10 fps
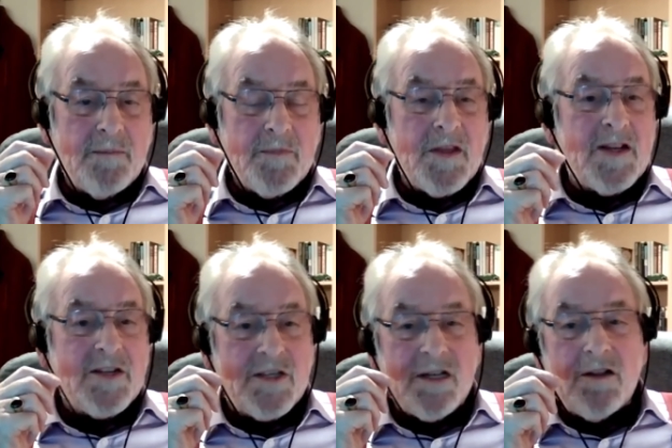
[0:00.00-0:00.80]
that is
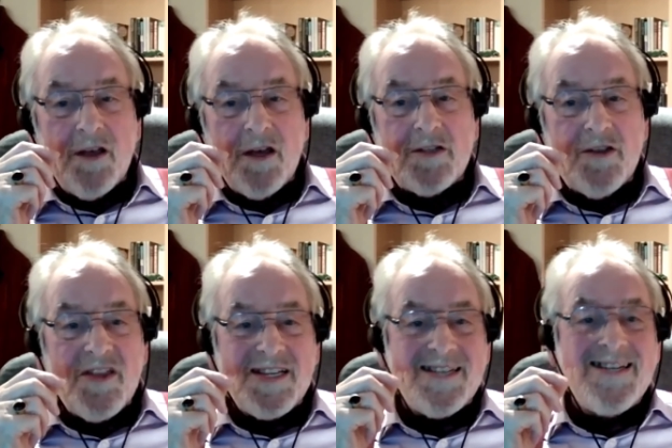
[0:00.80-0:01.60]
still there to
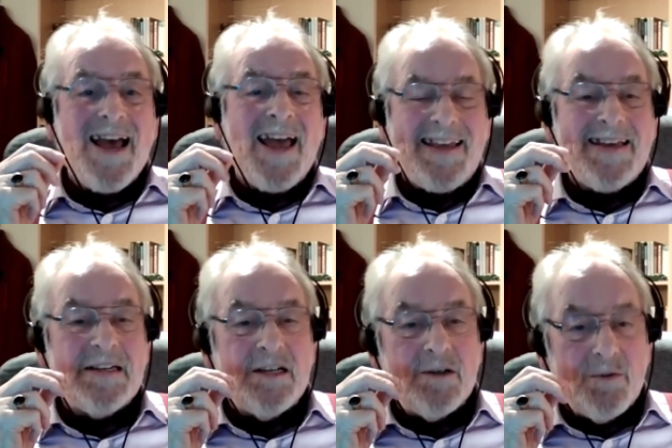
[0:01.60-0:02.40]
this day,
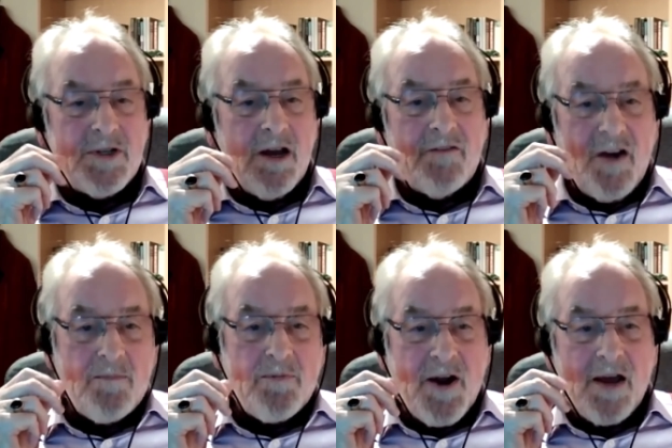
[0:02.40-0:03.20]
which I'm very
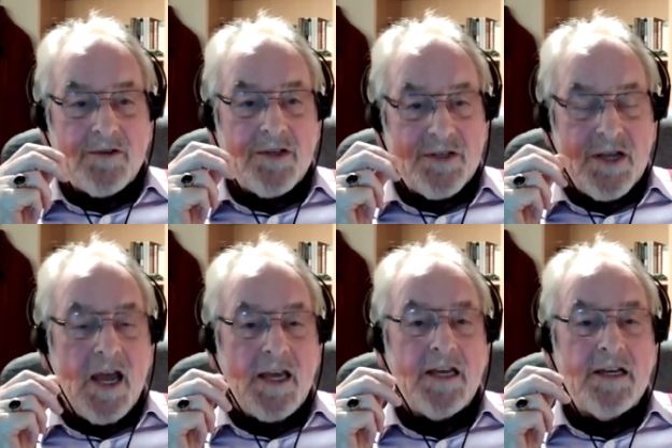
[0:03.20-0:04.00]
proud to
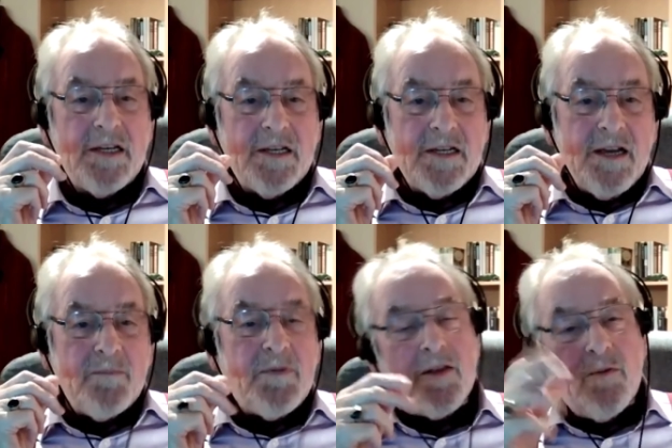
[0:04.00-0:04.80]
say.
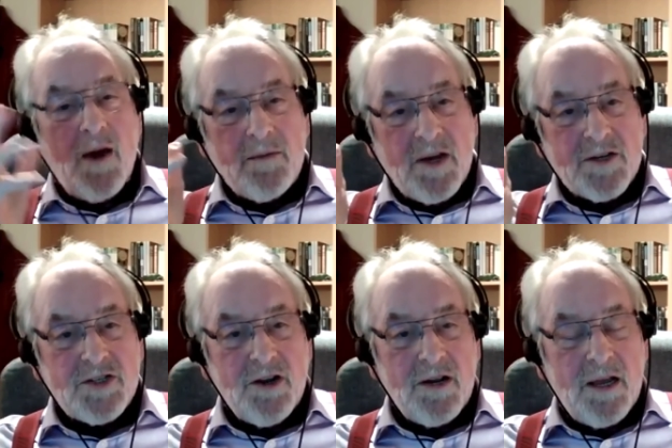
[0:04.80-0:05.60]
And by the way, my
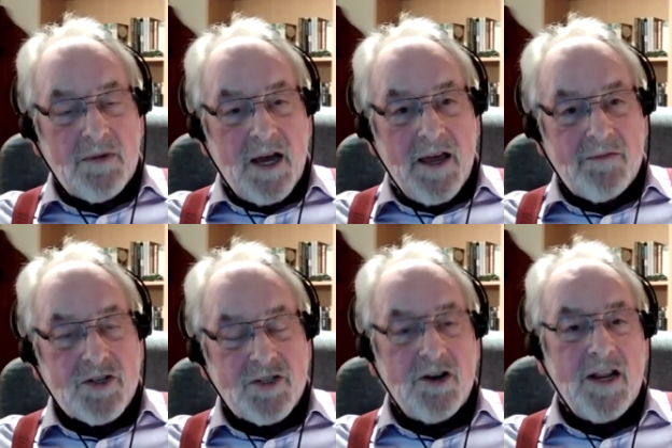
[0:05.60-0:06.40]
son, I have a
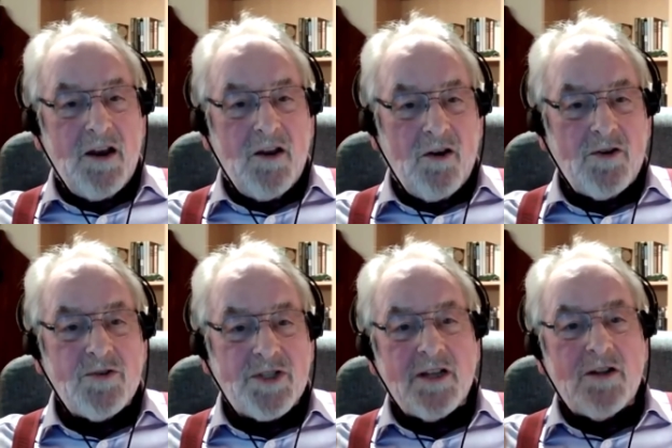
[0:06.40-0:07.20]
son-in-law who
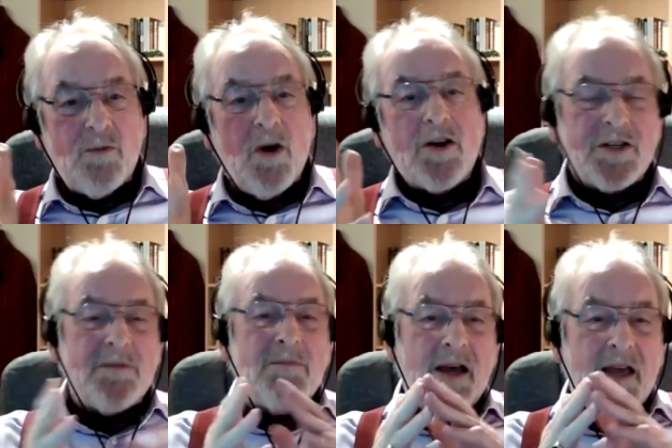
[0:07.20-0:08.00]
still works
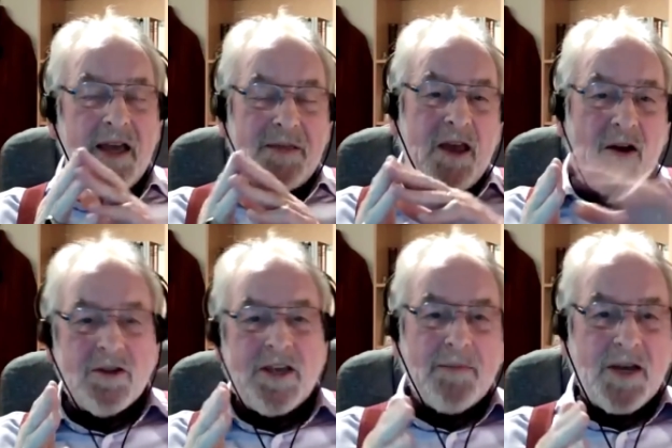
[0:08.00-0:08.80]
in my in the
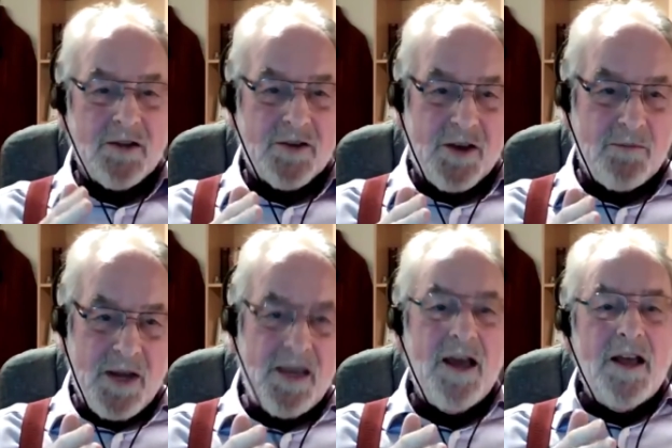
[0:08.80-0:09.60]
old chemical
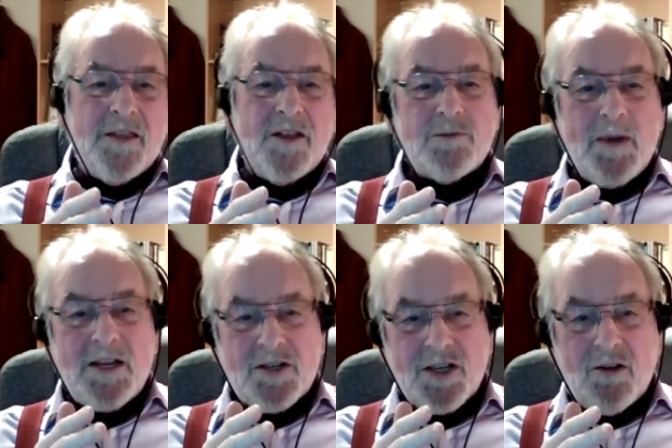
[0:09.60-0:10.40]
company that's
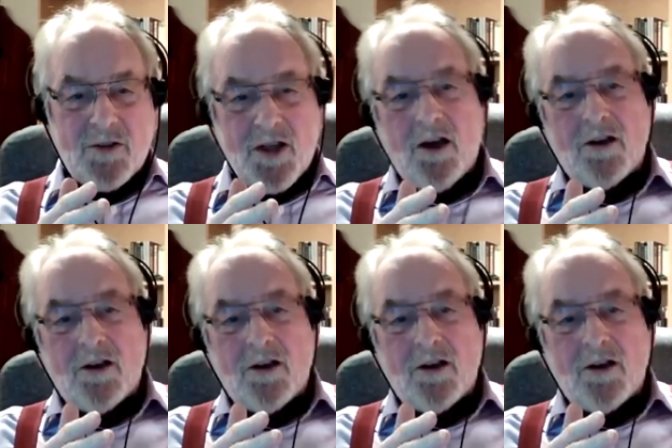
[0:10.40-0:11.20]
been sold on, on,